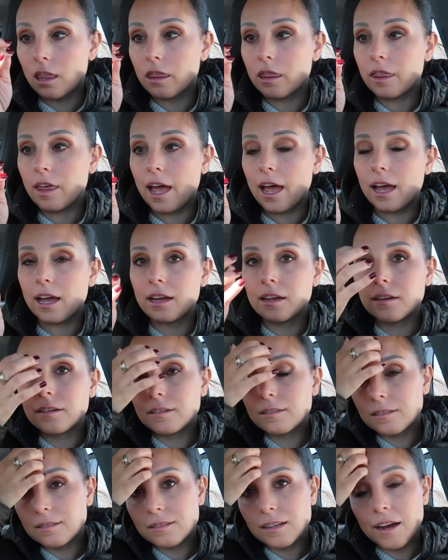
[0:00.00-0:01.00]
that
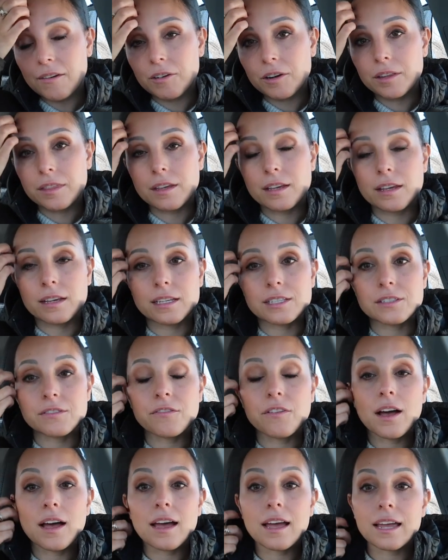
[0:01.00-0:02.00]
everything is
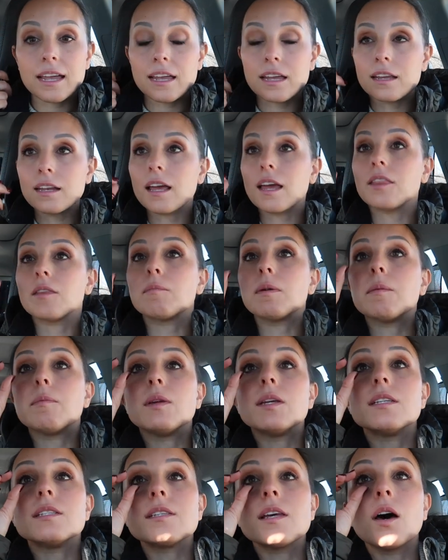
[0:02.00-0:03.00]
fine and the
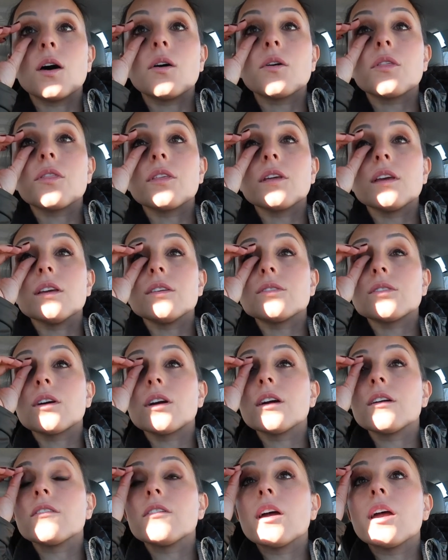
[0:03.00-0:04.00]
baby is healthy. Sorry,
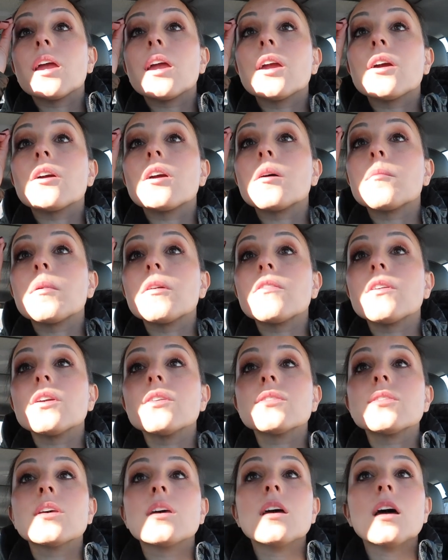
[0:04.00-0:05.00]
I have a hair on my
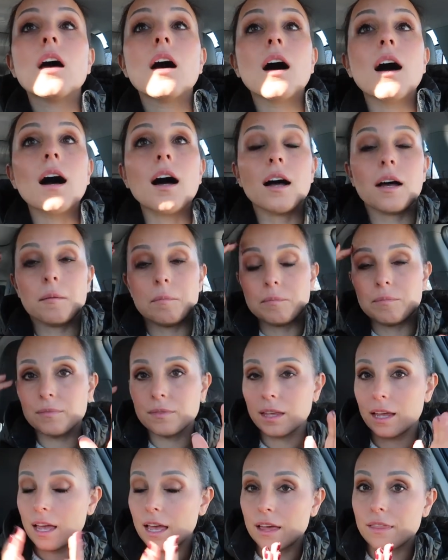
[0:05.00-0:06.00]
face.
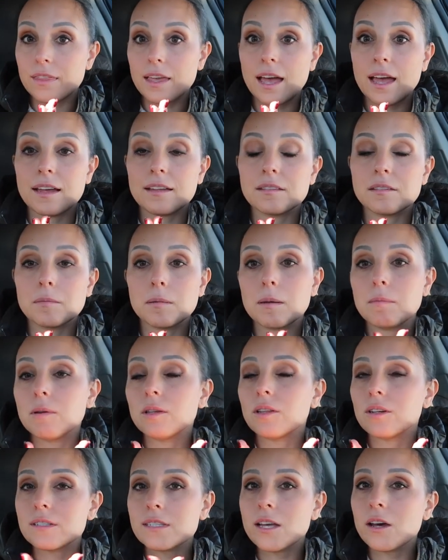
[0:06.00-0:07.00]
That the
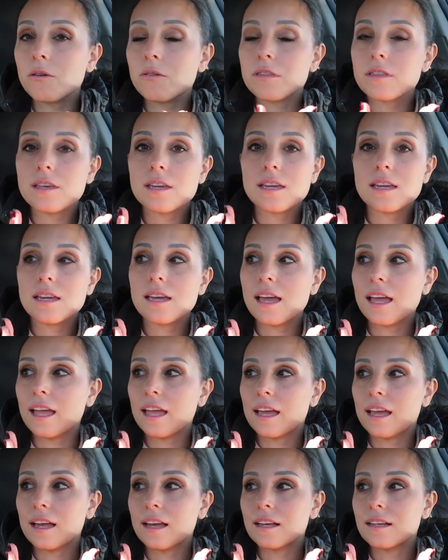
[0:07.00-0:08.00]
baby looks healthy
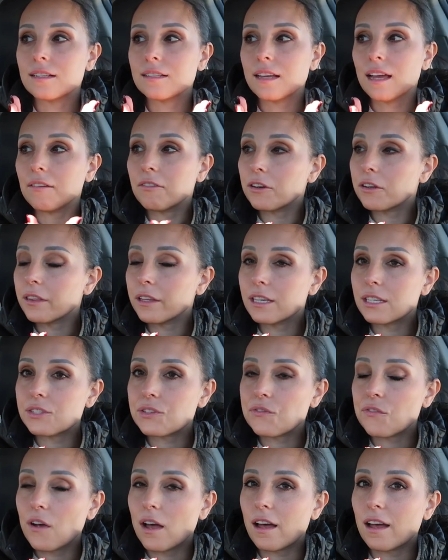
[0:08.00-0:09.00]
and everything is
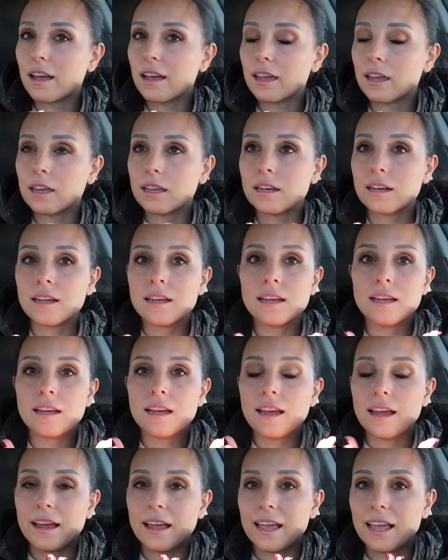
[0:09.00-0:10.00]
fine,
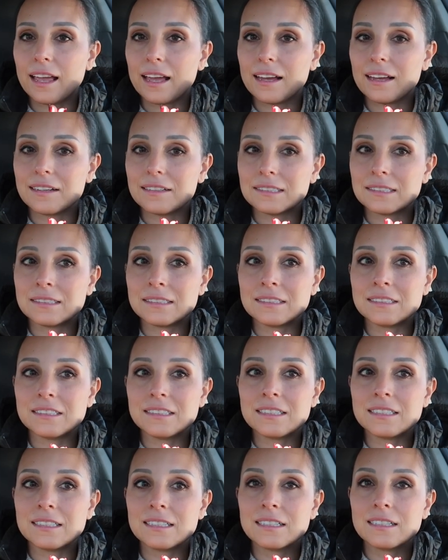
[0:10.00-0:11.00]
and
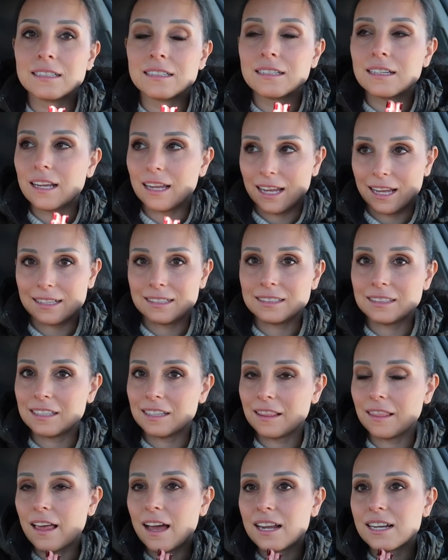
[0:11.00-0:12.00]
yes,
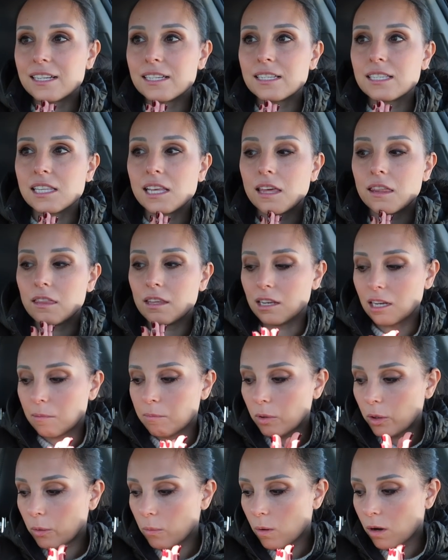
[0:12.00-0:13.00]
that is like the
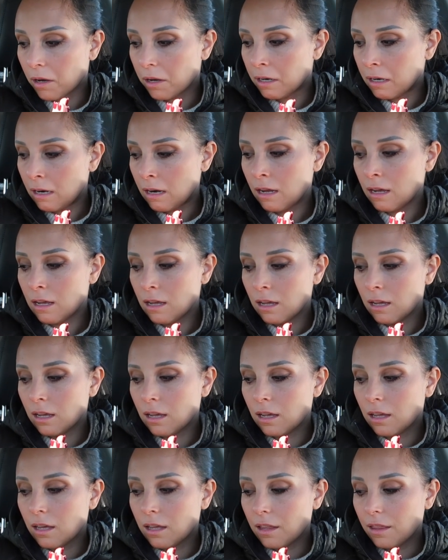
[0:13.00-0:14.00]
number one
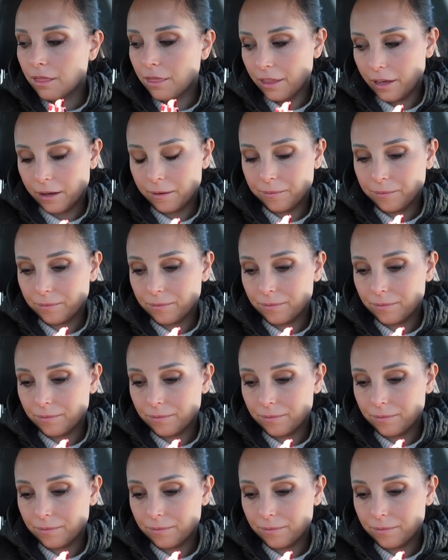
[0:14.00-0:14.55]
thing.